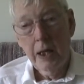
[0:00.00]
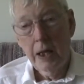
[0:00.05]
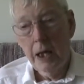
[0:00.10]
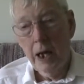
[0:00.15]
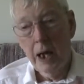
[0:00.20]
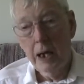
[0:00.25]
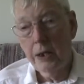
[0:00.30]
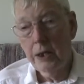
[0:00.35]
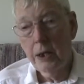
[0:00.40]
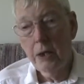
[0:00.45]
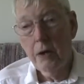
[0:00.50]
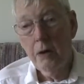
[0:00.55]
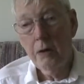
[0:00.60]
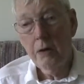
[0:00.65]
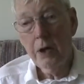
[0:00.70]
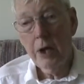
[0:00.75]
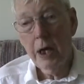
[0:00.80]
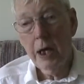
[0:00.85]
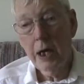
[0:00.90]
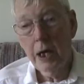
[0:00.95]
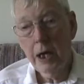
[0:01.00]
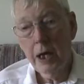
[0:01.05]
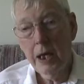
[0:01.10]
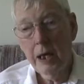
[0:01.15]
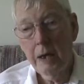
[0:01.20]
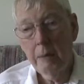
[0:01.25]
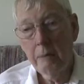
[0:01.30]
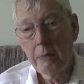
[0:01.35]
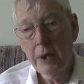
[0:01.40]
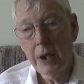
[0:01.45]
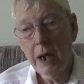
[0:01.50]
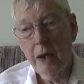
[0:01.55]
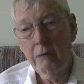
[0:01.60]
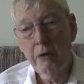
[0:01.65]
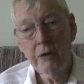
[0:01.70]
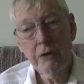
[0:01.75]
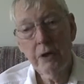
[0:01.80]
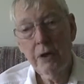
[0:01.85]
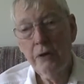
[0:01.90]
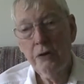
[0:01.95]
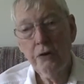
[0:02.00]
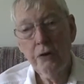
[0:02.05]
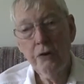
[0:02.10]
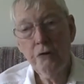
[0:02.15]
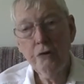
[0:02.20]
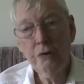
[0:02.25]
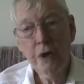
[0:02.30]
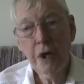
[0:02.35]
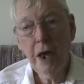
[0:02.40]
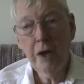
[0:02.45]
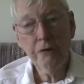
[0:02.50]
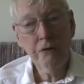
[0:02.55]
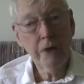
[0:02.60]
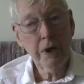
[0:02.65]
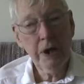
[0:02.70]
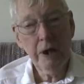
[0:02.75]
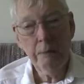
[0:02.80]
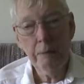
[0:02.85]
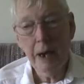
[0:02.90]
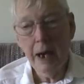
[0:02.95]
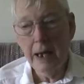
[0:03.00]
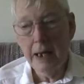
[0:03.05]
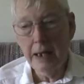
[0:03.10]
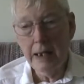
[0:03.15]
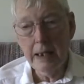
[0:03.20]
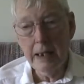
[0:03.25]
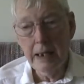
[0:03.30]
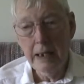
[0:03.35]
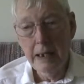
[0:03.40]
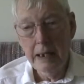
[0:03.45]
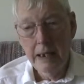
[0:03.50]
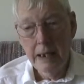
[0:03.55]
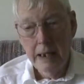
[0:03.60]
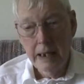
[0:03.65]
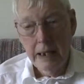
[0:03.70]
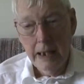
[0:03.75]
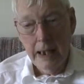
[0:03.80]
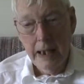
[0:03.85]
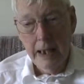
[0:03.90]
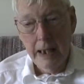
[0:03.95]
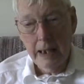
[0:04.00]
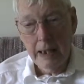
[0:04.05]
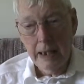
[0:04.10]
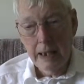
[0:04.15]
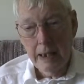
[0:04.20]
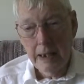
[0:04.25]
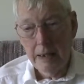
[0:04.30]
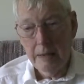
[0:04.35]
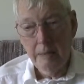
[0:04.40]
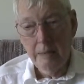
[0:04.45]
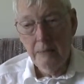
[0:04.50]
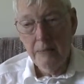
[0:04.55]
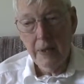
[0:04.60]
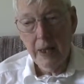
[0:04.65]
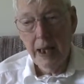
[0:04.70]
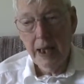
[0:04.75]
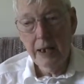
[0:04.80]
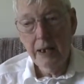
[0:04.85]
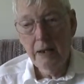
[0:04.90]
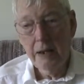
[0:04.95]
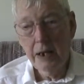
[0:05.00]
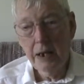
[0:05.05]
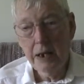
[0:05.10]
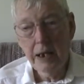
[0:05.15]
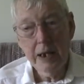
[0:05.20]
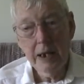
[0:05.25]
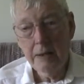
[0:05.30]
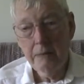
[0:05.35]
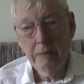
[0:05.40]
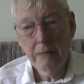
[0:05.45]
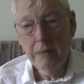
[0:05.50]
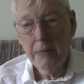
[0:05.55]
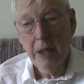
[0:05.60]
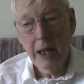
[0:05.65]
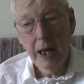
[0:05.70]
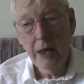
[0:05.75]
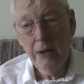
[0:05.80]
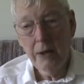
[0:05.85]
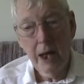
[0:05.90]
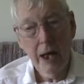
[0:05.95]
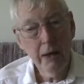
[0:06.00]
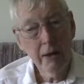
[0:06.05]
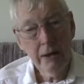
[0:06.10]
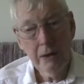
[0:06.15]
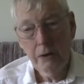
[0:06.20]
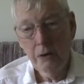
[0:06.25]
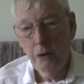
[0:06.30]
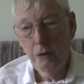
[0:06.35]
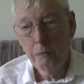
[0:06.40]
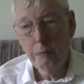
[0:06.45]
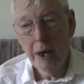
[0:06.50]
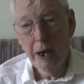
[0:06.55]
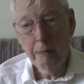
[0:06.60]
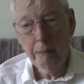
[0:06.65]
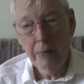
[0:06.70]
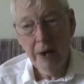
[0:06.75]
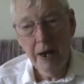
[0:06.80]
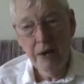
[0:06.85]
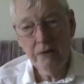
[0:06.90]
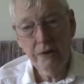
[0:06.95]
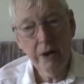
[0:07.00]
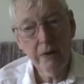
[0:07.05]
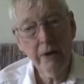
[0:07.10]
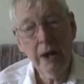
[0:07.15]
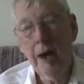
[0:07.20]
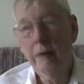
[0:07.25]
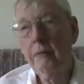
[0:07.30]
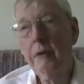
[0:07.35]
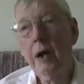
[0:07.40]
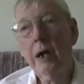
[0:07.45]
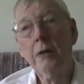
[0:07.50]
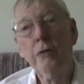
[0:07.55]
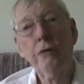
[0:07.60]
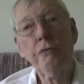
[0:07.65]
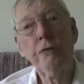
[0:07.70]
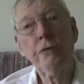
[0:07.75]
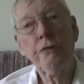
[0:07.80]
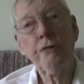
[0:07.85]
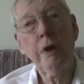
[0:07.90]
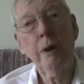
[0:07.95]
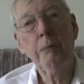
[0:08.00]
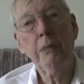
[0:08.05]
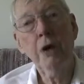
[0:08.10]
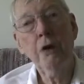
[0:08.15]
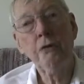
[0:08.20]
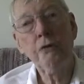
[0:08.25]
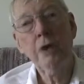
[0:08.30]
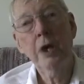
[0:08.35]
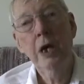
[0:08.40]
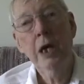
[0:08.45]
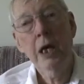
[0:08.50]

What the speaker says: I did okay, but I wasn't enthusiastic about it. And I told my parents, I said, I've got to look for something else.